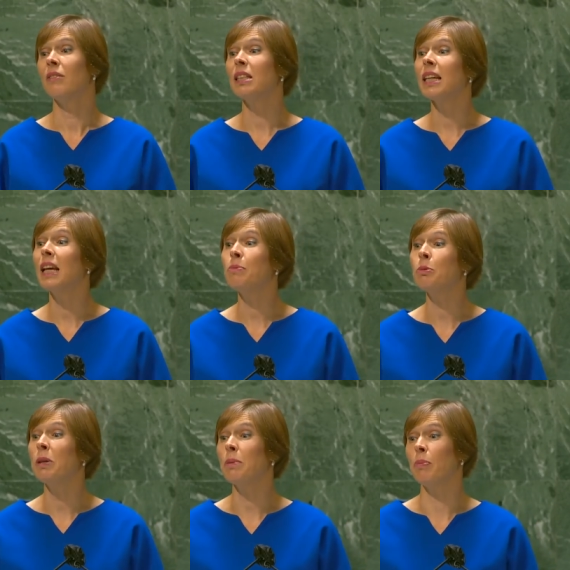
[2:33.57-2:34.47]
This helps
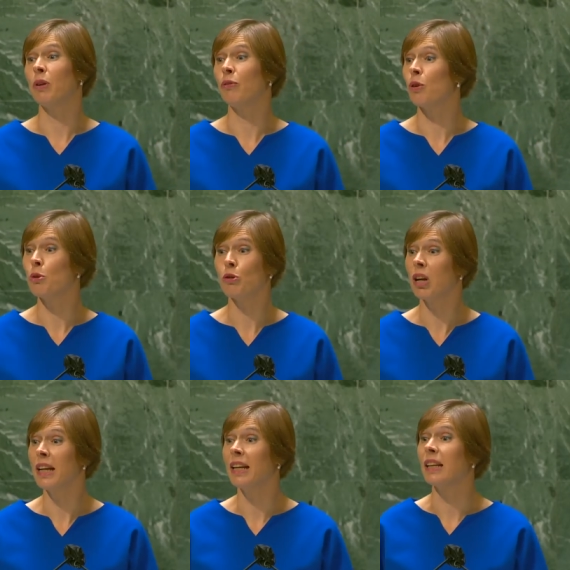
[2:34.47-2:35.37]
people from
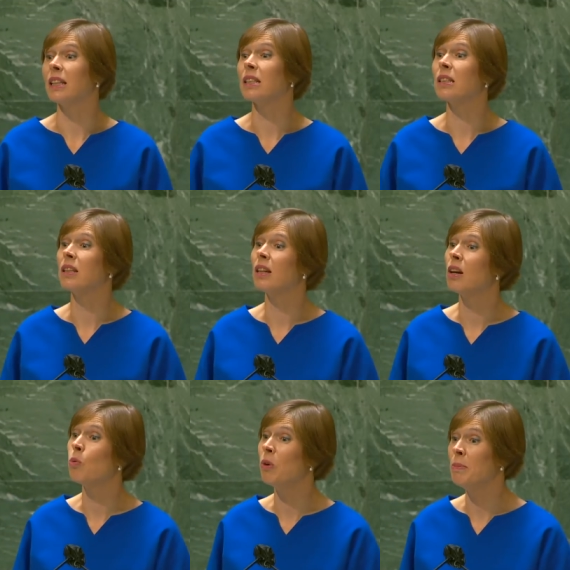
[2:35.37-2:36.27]
rural areas,
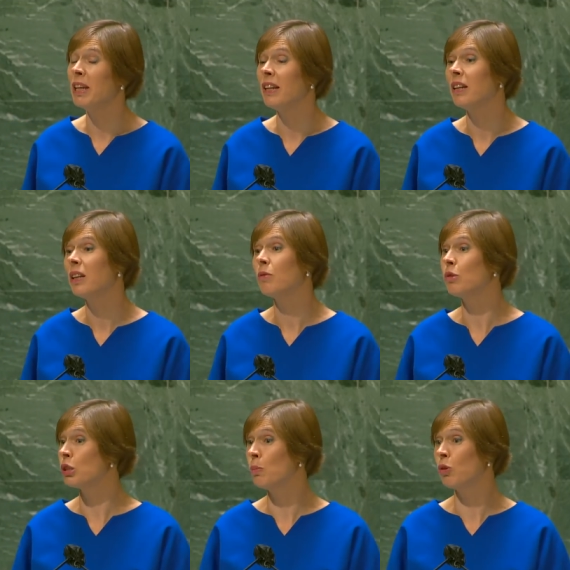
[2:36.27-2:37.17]
women
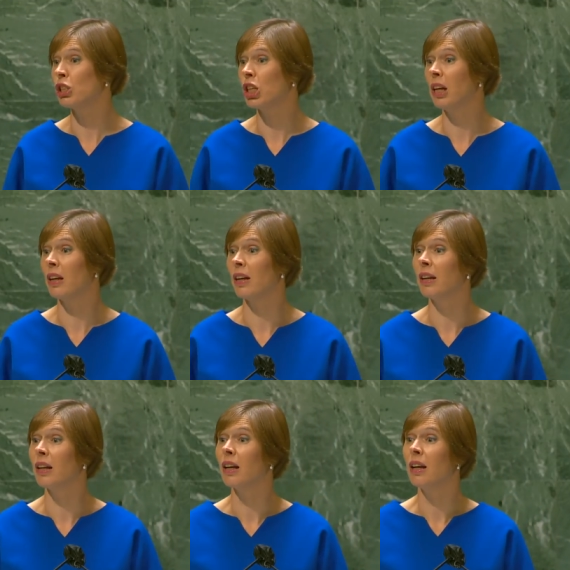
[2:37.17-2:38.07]
with small
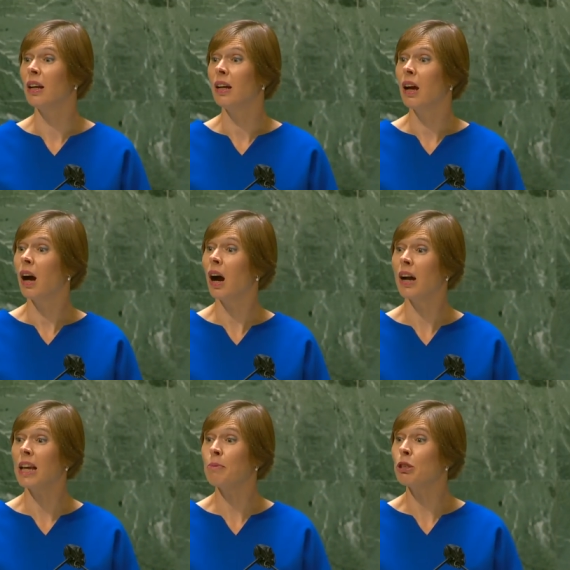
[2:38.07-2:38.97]
children,
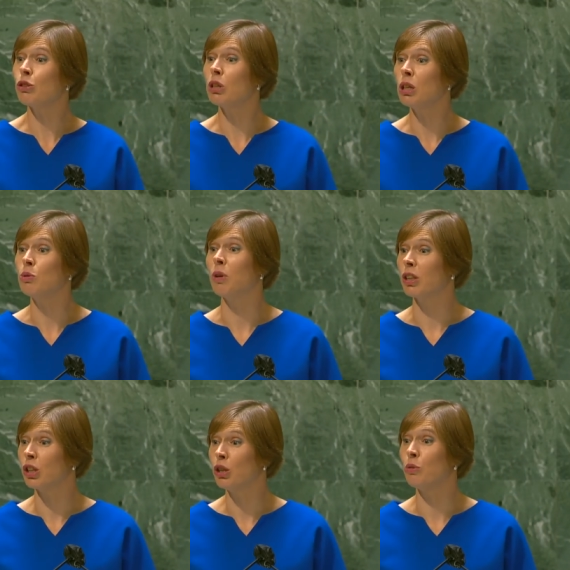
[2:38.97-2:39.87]
unable to go
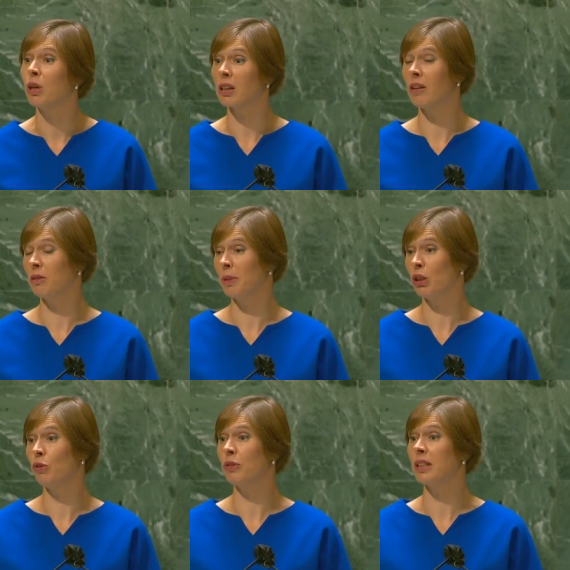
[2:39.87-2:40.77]
and queue at
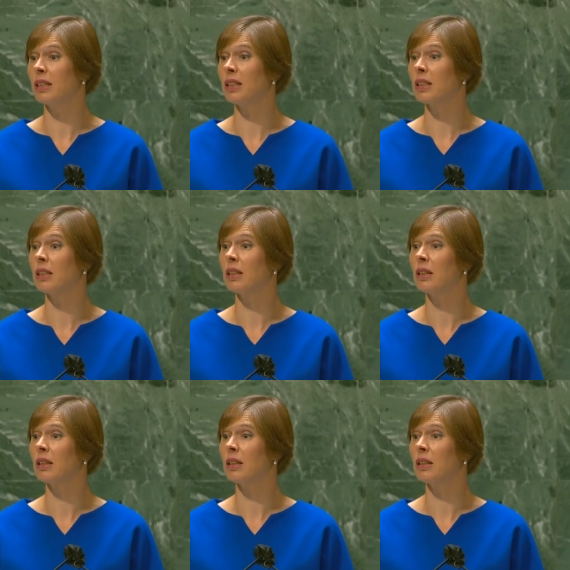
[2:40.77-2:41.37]
government offices.